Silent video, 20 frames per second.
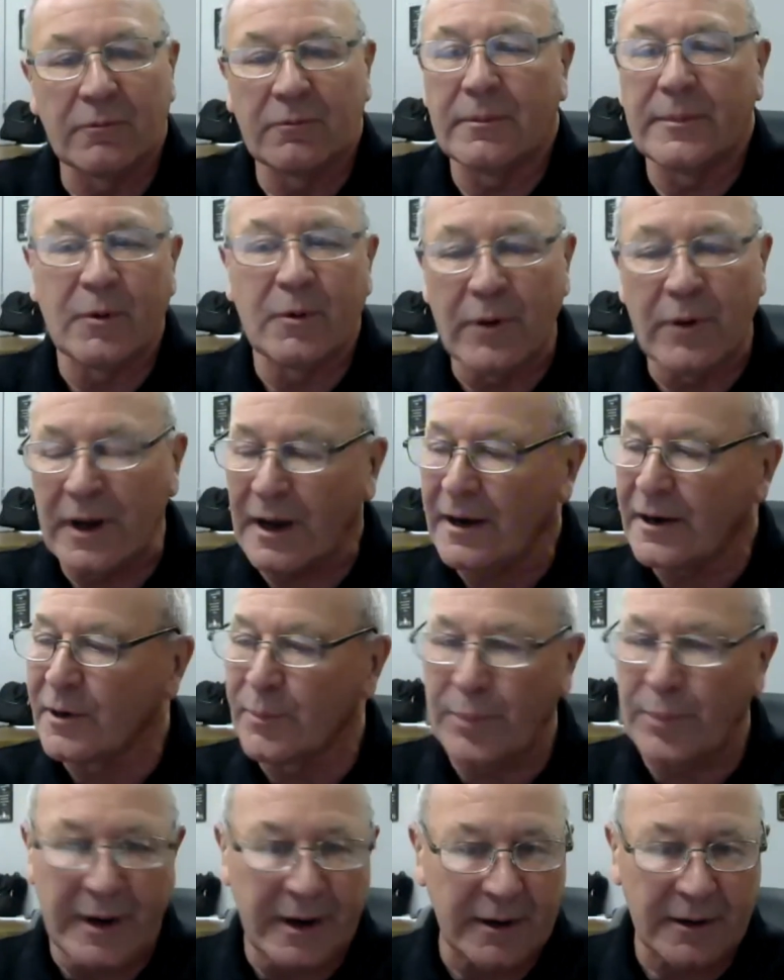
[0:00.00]
we hire
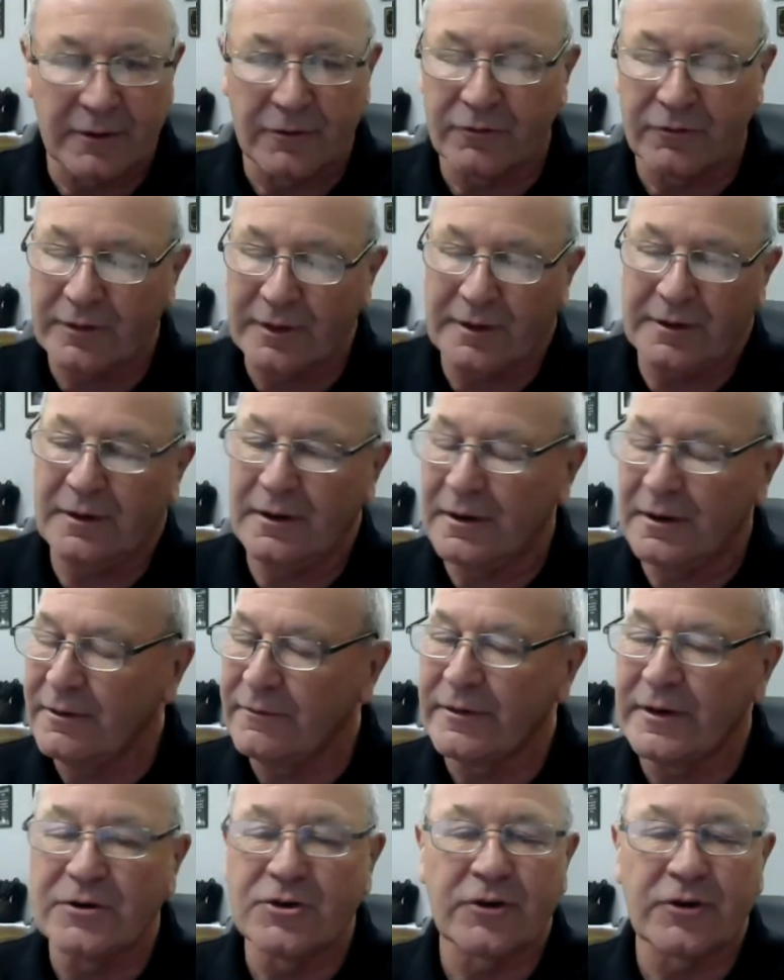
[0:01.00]
paras,
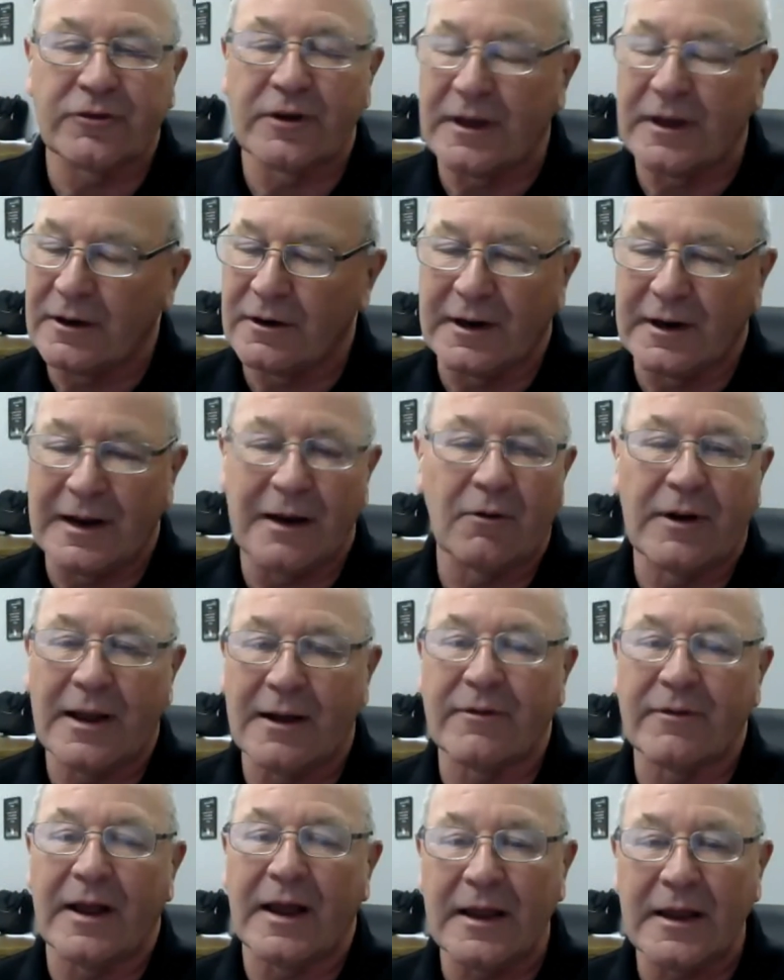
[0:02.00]
even just in Kidder County, I
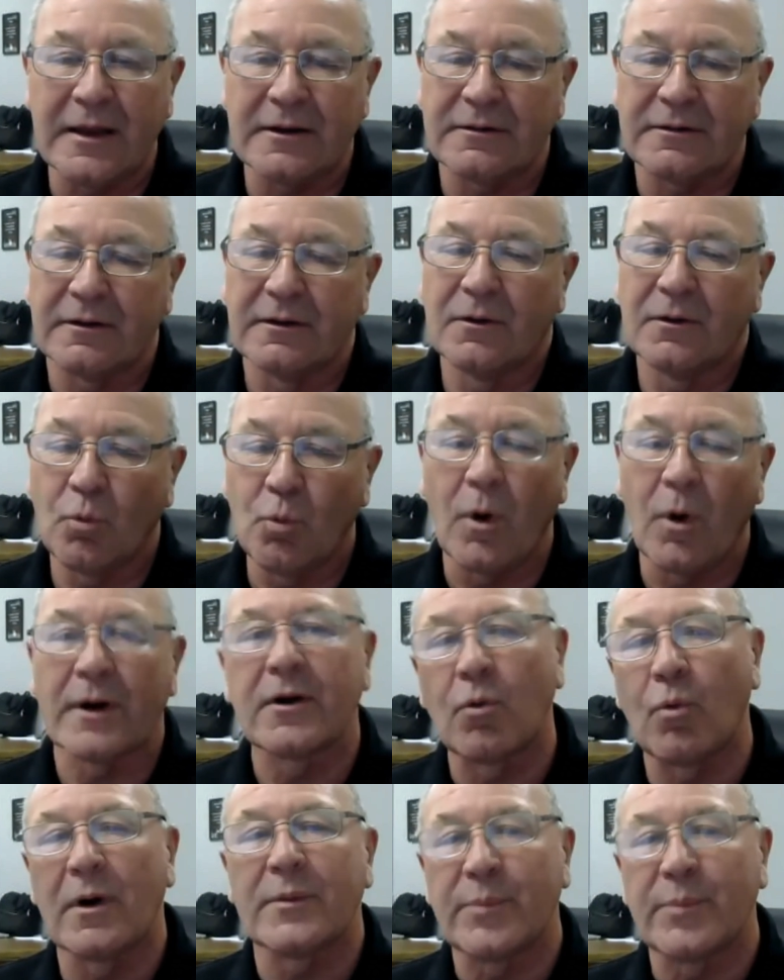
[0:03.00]
have 8
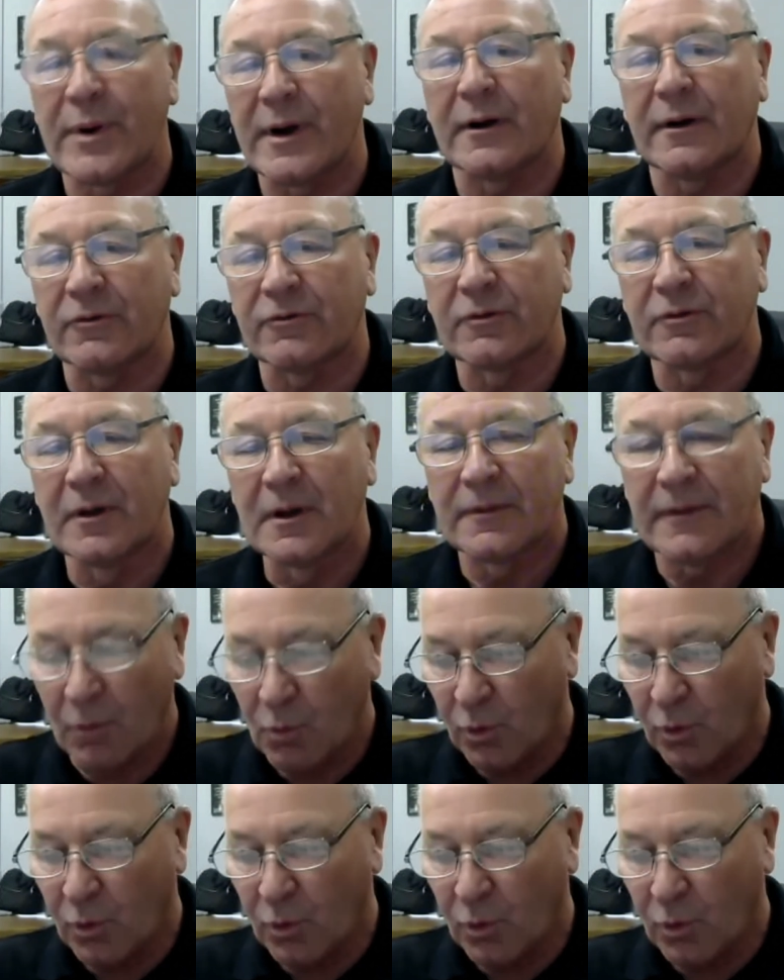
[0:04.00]
one-to-one paras that